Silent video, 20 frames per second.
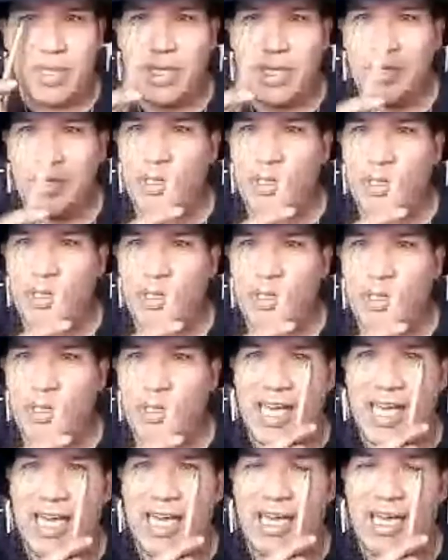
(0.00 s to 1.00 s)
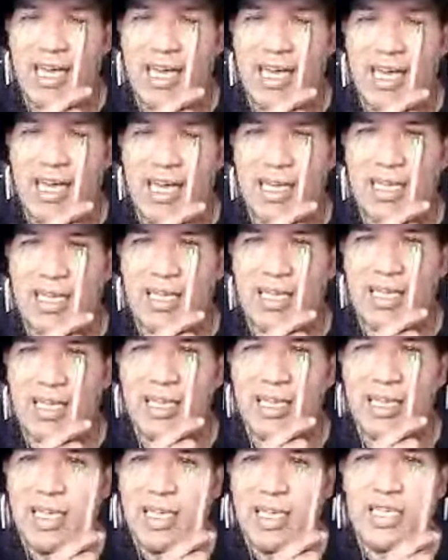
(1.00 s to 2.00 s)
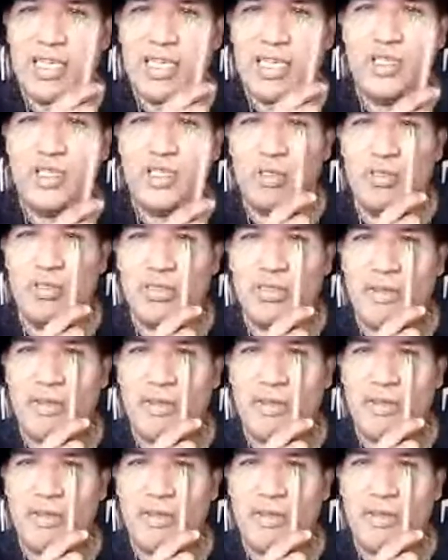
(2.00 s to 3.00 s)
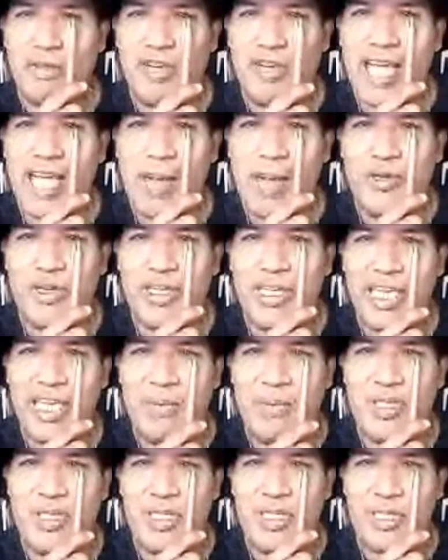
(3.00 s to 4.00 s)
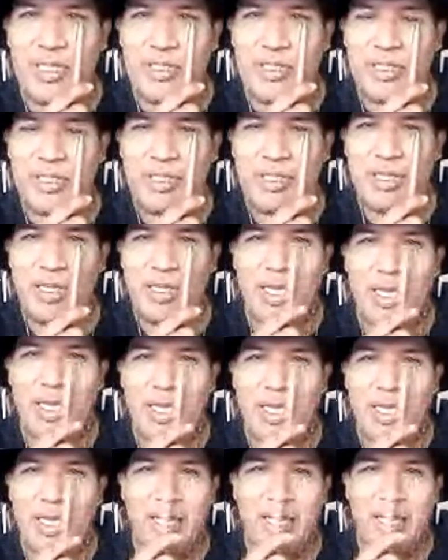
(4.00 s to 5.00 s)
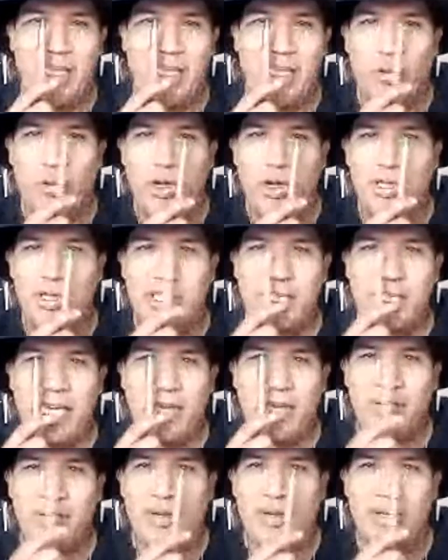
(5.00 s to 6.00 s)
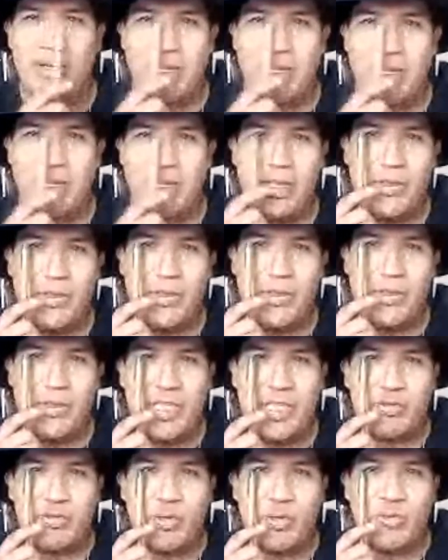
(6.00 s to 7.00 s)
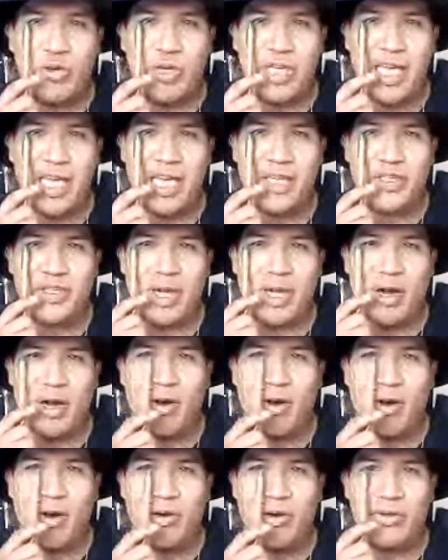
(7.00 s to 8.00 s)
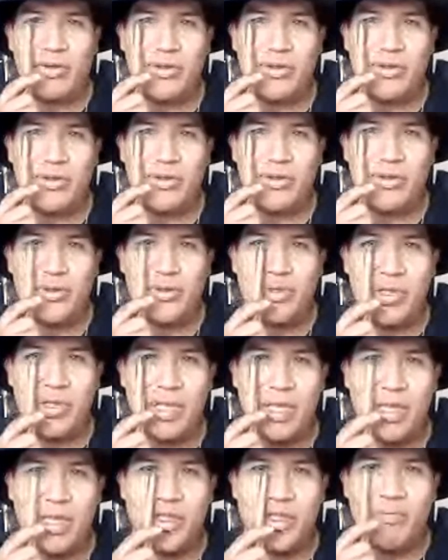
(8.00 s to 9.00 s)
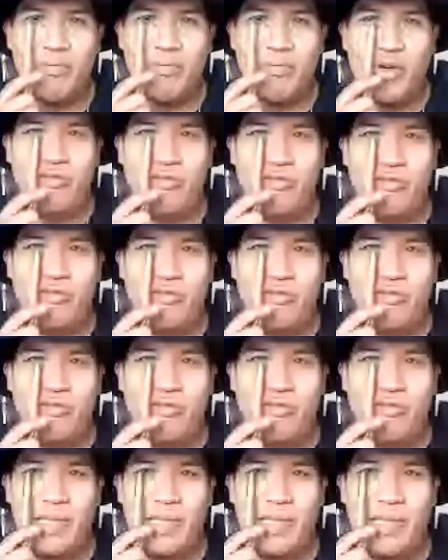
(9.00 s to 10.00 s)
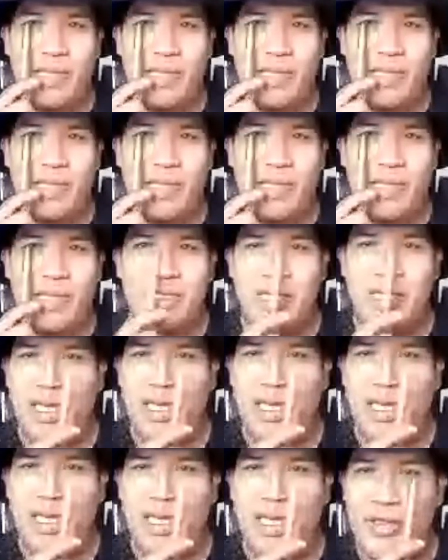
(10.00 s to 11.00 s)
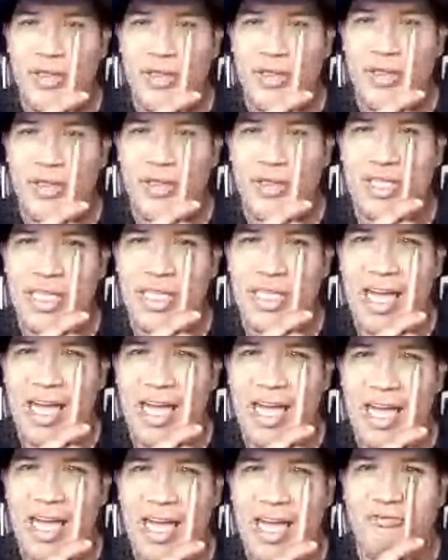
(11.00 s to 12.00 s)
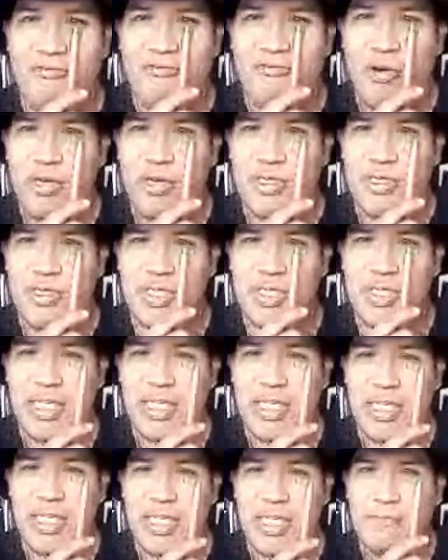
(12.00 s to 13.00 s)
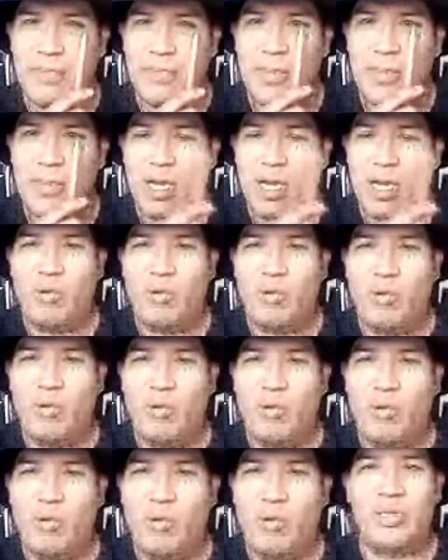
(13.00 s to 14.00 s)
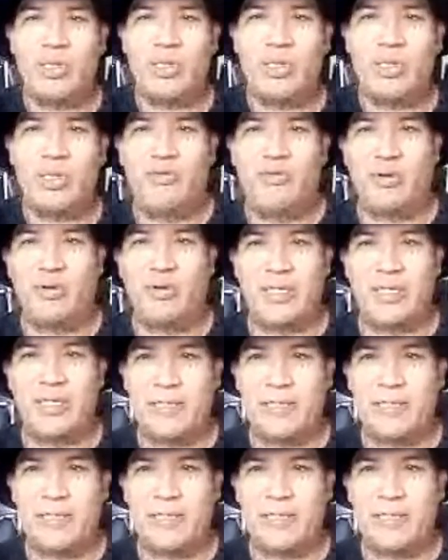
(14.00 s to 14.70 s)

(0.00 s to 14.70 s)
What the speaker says: Your left eye is used for capturing images, and they work together. This one will catch all the movement, all the glimpses, and then this eye focuses in on what you're looking for.